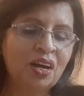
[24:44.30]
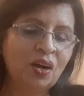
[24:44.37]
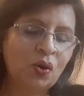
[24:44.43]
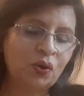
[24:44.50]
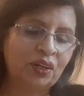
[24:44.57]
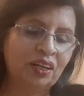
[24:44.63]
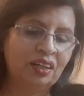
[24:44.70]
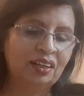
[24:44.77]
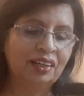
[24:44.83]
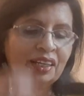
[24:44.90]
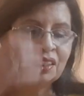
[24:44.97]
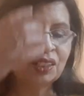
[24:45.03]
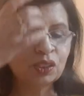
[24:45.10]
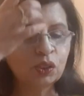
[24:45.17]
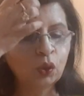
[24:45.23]
Okay,
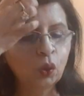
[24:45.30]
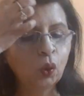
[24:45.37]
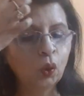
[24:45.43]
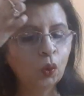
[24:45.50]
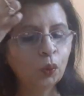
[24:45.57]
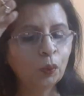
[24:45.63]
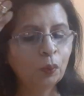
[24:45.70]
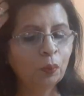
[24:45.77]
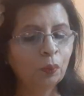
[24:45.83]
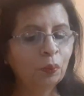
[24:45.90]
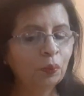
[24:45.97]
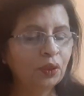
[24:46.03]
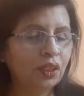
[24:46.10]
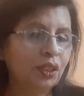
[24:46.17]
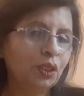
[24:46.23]
let's go
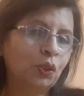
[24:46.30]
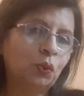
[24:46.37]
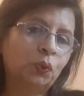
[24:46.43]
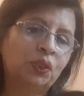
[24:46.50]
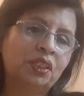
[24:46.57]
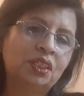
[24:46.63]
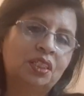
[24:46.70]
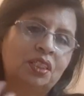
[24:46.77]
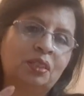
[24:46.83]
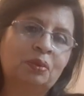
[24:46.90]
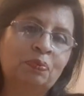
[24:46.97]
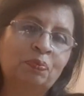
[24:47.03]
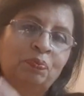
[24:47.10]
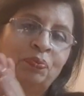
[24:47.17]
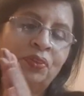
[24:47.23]
into it.
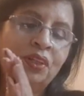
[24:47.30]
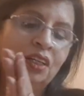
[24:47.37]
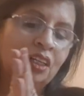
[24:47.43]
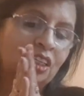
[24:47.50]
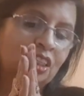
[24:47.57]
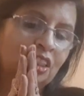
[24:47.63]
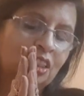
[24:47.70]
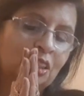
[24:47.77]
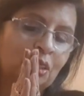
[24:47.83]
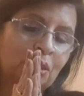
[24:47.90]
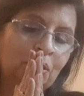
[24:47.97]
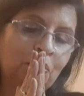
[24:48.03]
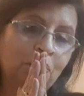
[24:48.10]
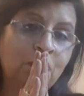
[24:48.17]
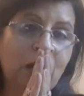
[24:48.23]

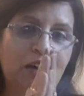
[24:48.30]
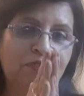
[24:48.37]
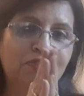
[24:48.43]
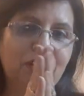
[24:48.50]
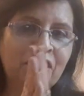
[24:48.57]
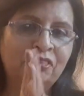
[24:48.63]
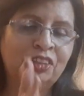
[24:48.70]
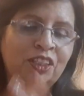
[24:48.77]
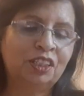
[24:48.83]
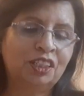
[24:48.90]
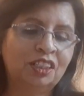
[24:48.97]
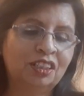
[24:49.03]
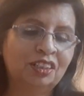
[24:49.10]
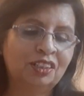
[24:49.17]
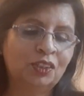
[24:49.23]
My
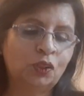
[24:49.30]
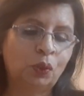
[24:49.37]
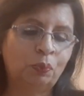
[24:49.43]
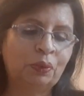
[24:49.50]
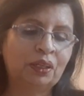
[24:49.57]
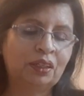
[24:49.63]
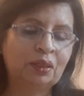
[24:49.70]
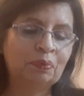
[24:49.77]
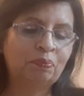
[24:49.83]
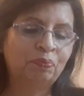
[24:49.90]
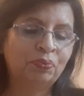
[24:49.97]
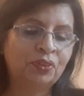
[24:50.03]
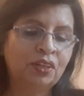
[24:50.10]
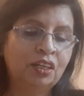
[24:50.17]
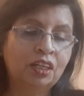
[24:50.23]
favorite topic.
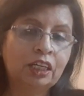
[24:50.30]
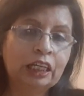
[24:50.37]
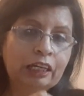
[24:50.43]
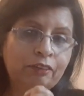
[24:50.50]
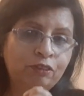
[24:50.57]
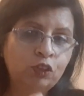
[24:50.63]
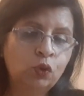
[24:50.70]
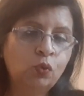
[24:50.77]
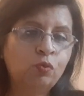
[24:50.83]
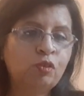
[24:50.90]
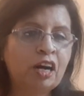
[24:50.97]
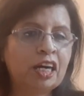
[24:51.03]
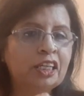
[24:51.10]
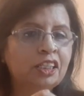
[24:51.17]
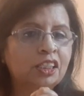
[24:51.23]
If you
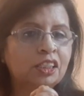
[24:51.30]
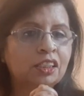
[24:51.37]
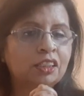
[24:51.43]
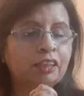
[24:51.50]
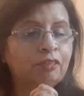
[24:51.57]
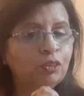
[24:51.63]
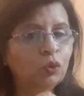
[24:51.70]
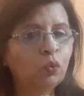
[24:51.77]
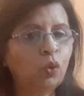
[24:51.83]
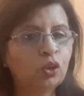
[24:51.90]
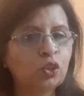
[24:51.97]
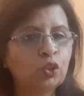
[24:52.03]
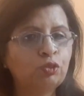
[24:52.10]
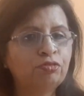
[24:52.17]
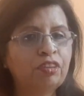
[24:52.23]

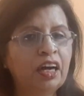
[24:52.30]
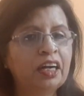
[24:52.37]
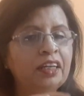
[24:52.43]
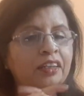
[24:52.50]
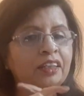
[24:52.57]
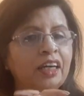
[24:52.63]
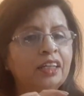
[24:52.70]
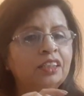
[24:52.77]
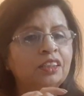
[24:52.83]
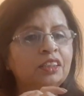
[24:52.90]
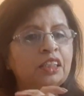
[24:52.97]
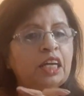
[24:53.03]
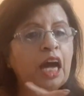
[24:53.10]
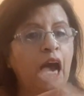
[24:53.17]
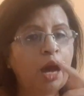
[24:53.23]
want to find that
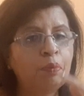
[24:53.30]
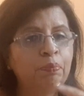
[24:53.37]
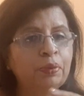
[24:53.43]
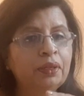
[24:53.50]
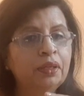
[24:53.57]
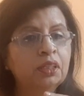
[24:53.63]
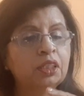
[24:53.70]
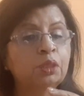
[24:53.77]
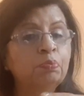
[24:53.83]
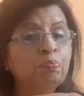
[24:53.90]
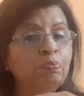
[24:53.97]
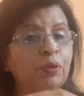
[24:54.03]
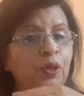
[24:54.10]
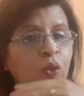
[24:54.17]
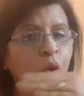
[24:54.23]
happiness
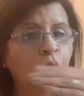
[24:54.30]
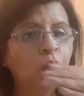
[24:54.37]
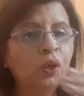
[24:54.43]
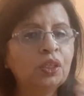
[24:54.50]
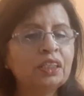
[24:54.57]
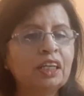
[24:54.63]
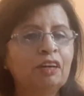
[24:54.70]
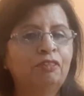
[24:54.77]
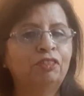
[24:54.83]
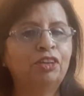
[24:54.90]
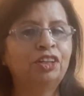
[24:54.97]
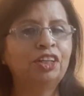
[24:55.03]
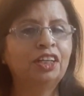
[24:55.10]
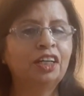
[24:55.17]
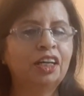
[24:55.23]
beyond
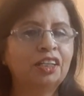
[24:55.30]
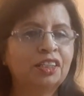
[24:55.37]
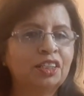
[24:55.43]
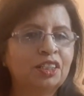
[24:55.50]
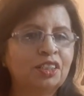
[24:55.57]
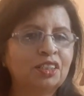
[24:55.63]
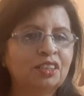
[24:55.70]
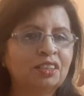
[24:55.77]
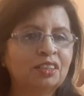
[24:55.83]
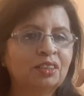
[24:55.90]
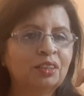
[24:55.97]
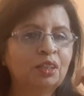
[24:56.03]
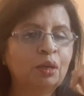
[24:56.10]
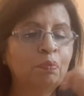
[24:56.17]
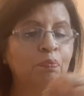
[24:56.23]
everything else,
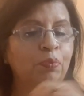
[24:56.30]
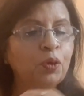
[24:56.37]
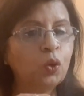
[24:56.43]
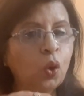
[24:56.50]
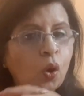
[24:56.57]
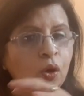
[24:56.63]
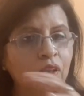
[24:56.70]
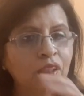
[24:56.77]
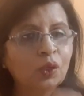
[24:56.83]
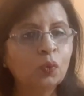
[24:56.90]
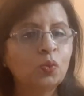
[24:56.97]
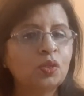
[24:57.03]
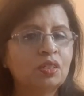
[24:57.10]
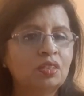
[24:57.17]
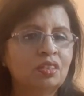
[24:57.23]
beyond the
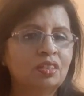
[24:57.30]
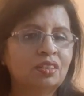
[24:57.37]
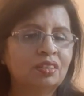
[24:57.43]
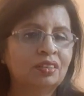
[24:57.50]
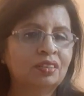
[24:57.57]
world,